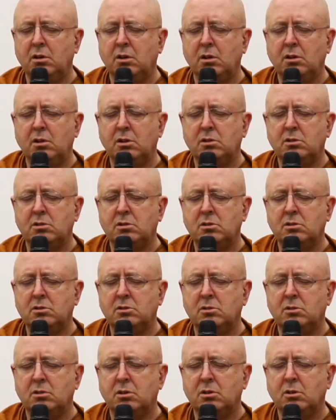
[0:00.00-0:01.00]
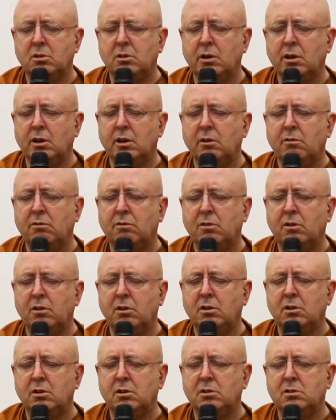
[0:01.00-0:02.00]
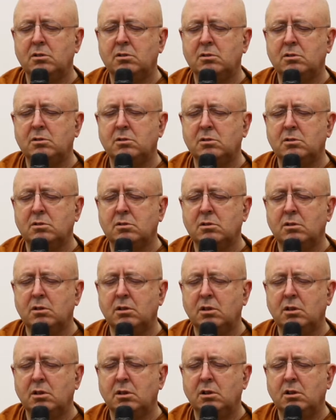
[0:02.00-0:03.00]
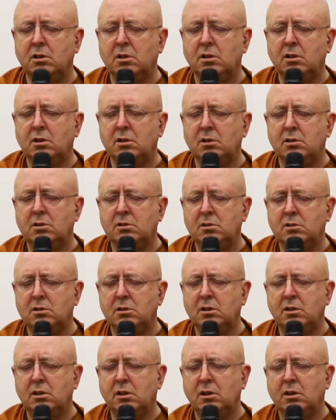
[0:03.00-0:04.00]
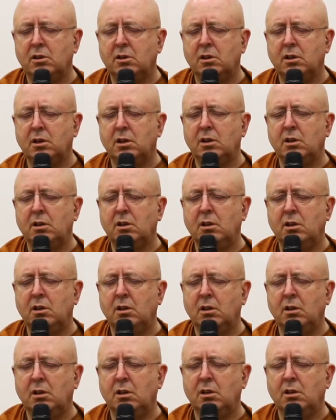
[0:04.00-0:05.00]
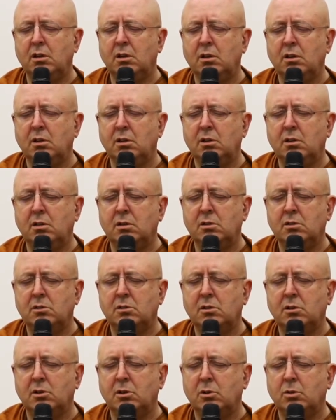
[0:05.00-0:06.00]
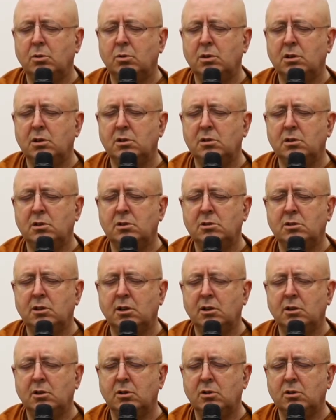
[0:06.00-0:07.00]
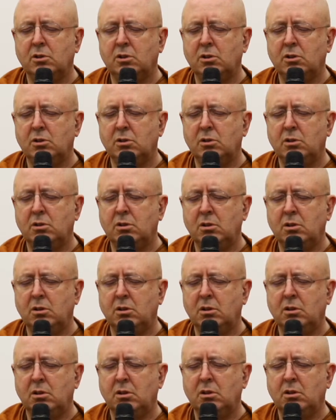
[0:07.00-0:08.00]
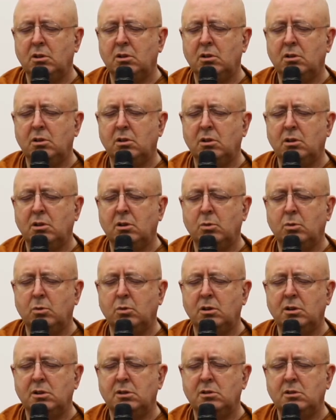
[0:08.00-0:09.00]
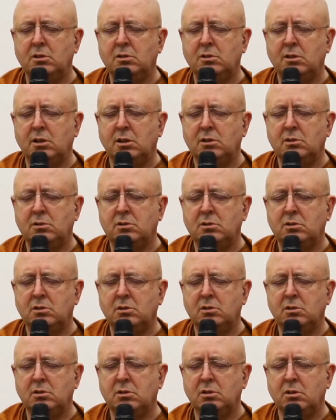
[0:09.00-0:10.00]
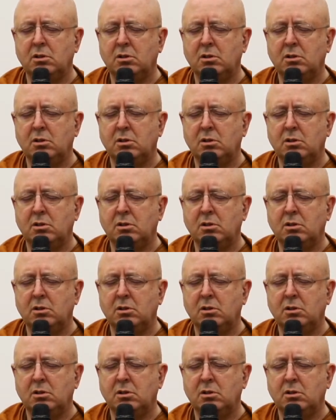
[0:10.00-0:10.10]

and it's just so effortless, sitting there. There's no one to check on you, no one to test you,